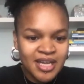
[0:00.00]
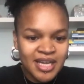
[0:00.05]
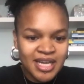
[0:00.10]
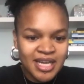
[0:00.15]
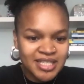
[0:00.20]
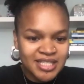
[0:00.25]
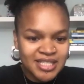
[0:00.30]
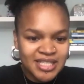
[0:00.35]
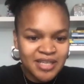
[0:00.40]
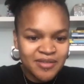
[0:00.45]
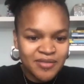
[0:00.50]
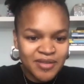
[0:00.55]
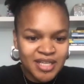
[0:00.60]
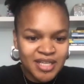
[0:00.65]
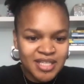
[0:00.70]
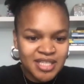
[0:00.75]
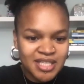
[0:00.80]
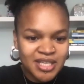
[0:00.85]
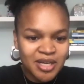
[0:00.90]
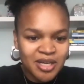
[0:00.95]
and stephen
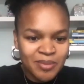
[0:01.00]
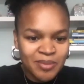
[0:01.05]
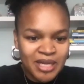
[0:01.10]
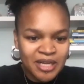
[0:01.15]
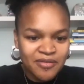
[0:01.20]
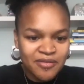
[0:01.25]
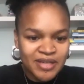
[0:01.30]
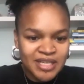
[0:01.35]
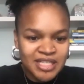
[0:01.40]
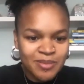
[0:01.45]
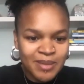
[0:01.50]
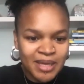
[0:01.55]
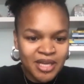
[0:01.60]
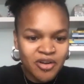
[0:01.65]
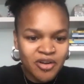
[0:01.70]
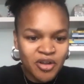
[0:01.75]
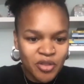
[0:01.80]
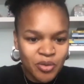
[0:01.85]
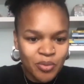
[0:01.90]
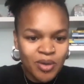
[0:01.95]
as a young black theatre maker
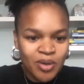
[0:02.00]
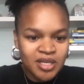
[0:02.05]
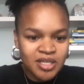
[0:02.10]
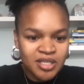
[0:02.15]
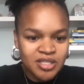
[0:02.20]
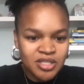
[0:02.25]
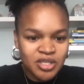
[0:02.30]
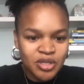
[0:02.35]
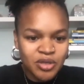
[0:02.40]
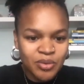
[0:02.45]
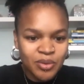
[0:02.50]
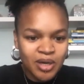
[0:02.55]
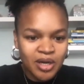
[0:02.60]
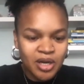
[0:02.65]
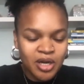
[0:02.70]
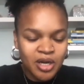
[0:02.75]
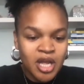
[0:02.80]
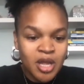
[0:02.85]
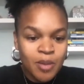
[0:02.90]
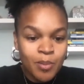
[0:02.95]
are the ones who
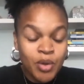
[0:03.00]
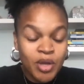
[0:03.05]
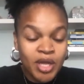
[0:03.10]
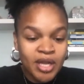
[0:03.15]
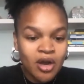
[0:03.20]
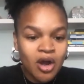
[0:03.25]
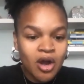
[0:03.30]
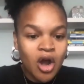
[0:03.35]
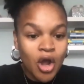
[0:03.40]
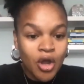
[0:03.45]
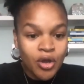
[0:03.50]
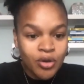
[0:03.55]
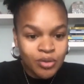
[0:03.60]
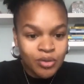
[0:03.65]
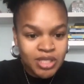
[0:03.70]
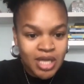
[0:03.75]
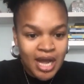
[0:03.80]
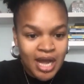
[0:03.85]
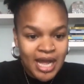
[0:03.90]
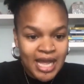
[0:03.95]
are putting our own
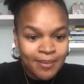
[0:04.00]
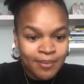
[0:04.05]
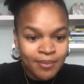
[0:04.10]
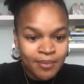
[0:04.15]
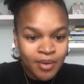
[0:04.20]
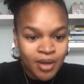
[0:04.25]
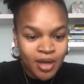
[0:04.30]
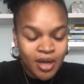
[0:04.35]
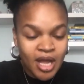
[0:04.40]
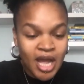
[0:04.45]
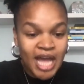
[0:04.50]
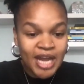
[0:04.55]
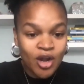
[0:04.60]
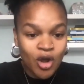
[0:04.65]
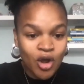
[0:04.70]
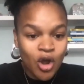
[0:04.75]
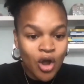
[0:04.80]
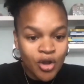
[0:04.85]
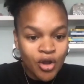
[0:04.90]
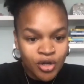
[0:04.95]
time and our
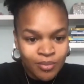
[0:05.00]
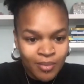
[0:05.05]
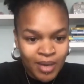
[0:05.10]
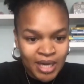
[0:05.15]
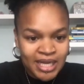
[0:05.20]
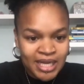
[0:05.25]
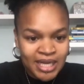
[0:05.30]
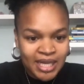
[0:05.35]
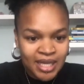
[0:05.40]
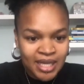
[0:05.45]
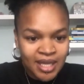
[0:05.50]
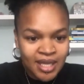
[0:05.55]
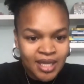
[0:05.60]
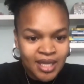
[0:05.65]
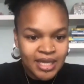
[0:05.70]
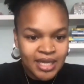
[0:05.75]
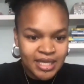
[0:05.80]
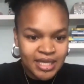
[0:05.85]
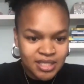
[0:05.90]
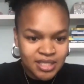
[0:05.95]
own money
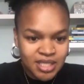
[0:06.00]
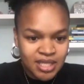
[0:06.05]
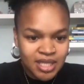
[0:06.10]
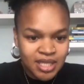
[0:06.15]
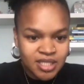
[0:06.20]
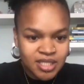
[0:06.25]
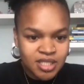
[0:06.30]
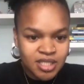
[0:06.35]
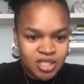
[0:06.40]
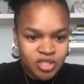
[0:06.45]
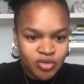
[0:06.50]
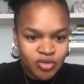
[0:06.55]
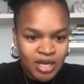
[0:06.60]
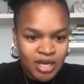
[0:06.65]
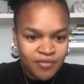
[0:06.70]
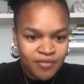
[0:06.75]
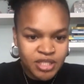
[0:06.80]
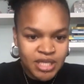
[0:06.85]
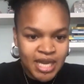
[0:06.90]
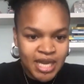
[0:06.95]
into this to strive
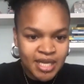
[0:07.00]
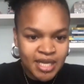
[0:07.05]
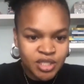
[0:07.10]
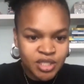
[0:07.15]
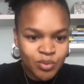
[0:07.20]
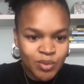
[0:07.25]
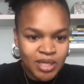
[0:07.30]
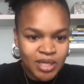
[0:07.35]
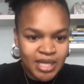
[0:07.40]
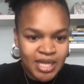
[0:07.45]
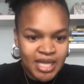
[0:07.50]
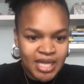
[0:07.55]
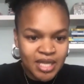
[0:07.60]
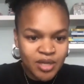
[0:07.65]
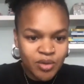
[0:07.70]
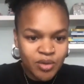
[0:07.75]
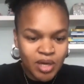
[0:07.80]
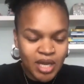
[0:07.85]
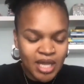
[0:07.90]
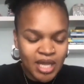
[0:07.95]
for change when they're
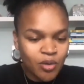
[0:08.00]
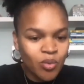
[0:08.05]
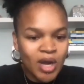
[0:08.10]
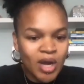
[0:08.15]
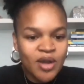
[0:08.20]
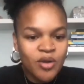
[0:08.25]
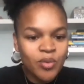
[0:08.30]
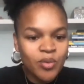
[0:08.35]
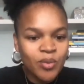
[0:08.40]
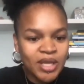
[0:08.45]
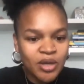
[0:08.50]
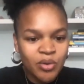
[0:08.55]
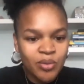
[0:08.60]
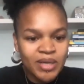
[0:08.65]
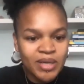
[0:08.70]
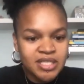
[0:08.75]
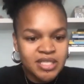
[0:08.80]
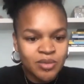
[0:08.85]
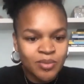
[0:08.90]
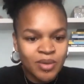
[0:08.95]
like why are we
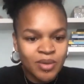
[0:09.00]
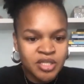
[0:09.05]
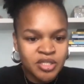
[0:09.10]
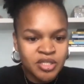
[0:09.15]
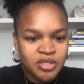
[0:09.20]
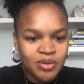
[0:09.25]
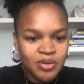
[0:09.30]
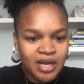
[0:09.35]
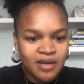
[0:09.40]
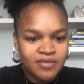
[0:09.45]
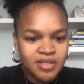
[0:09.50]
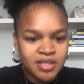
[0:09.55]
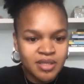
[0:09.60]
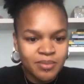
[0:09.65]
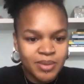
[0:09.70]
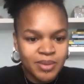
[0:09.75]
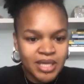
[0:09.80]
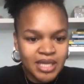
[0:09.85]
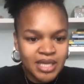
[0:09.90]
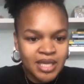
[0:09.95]
always the ones who have to
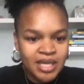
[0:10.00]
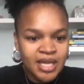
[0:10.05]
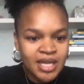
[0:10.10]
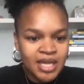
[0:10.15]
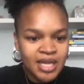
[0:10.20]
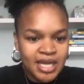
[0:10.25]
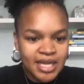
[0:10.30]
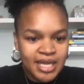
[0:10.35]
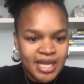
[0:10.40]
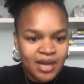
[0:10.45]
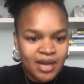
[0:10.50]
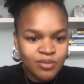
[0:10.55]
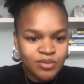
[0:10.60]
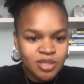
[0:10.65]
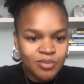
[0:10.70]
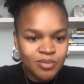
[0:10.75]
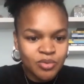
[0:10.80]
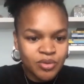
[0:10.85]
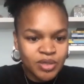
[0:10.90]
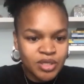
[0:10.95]
be
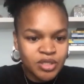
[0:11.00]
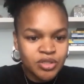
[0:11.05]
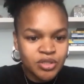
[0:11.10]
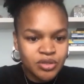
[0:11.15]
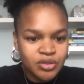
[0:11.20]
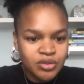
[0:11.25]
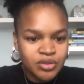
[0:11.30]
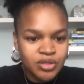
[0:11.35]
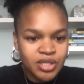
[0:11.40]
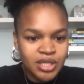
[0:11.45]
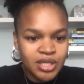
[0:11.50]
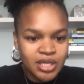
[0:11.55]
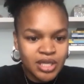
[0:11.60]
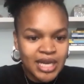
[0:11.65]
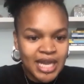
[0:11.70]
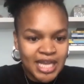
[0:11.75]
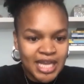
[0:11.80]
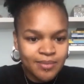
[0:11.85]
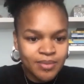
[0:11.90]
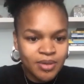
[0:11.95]
accountable and do the
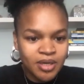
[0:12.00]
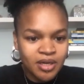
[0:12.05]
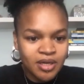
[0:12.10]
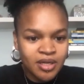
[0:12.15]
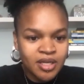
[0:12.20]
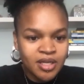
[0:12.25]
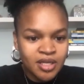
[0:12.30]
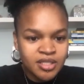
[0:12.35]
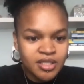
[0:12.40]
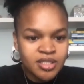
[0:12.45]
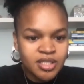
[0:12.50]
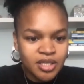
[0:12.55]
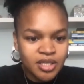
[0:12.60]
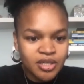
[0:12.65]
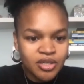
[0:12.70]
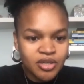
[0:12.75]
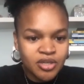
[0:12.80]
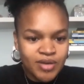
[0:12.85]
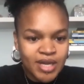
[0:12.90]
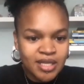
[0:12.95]
labor to
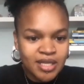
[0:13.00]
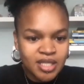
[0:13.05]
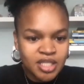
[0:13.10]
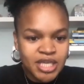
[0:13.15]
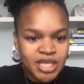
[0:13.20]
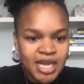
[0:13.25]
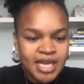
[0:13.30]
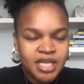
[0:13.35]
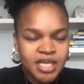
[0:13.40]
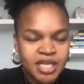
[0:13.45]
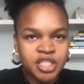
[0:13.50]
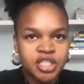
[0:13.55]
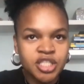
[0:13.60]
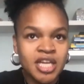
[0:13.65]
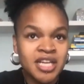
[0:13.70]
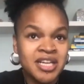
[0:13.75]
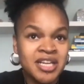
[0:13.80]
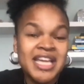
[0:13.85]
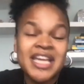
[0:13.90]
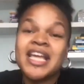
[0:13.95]
create the change
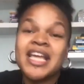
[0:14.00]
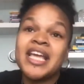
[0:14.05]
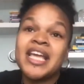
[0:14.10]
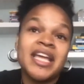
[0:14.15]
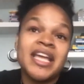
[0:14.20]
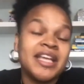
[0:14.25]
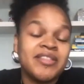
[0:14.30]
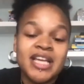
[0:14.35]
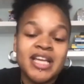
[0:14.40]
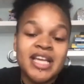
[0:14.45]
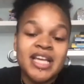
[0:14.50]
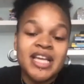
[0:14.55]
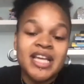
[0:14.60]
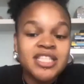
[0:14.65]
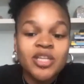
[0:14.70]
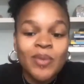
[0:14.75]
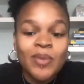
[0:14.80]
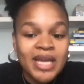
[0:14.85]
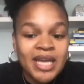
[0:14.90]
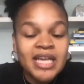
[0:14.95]
and it, it that is the
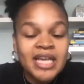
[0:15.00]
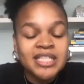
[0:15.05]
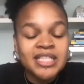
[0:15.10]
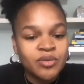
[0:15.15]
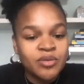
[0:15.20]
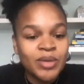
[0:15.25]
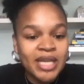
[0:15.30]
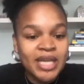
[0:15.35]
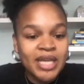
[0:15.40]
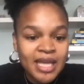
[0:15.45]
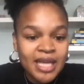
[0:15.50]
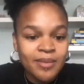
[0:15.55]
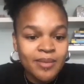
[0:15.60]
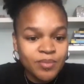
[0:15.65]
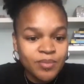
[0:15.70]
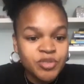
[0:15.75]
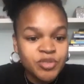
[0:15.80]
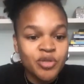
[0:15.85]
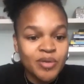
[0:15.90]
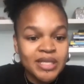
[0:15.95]
way it is and we're here
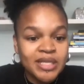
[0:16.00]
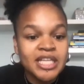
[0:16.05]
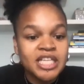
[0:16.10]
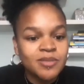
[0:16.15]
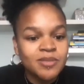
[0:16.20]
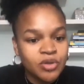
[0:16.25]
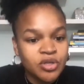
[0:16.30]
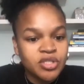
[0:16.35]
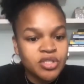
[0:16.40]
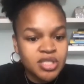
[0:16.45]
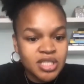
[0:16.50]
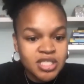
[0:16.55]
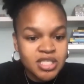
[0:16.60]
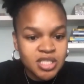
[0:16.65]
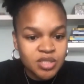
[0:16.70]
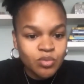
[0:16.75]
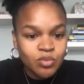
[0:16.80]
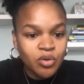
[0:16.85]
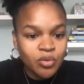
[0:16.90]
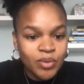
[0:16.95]
doing this because this
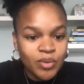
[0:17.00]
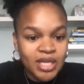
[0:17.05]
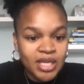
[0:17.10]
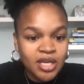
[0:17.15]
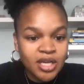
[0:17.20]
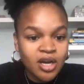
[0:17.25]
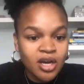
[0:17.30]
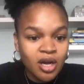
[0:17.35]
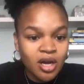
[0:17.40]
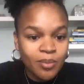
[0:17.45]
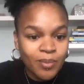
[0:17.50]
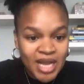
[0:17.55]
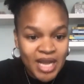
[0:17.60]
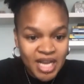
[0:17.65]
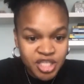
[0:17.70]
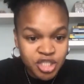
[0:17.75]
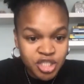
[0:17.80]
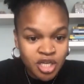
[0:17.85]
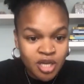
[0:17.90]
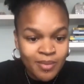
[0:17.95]
is what we are
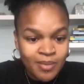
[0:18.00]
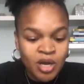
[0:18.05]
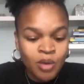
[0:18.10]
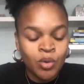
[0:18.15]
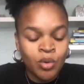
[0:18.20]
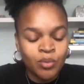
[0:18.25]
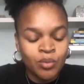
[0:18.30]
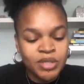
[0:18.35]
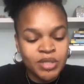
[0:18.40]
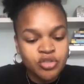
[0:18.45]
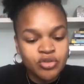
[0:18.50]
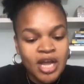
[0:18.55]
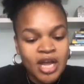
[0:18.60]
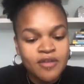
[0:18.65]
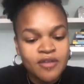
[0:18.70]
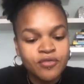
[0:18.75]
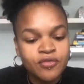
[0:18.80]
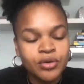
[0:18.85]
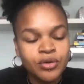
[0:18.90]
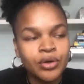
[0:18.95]
passionate about and what we strive
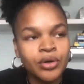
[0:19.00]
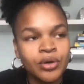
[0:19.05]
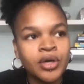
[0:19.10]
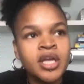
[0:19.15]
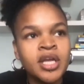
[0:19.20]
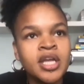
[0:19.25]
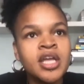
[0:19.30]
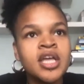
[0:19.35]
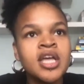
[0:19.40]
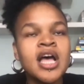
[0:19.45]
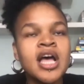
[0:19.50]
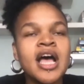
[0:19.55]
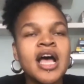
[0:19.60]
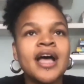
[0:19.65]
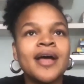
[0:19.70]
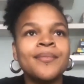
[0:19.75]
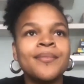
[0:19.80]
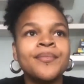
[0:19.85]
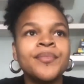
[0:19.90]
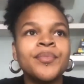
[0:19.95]
for
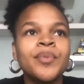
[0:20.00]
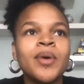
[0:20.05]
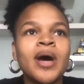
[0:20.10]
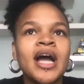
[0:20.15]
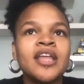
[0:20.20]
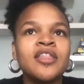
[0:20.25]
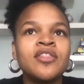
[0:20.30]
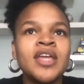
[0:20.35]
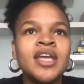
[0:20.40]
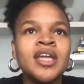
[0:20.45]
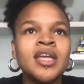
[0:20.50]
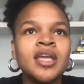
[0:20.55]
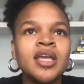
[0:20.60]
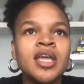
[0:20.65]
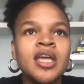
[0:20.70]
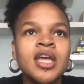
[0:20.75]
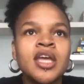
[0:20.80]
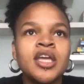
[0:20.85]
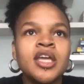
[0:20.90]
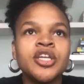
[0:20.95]
um, but i think
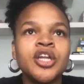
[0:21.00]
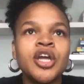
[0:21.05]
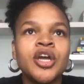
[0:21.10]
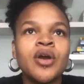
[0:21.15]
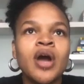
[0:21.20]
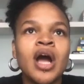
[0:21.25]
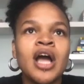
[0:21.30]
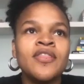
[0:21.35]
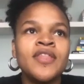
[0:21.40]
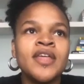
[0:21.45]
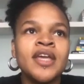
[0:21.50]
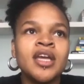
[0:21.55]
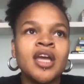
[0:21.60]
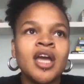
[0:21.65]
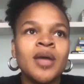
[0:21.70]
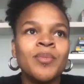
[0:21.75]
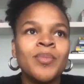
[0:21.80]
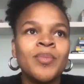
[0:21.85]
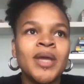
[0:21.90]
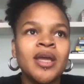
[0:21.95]
you know i think
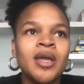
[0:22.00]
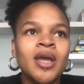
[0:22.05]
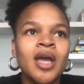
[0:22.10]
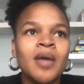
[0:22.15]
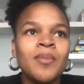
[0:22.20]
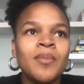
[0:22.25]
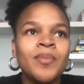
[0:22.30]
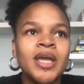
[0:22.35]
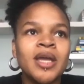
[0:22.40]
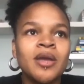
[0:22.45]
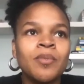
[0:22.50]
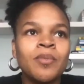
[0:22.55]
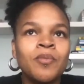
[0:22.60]
a big a big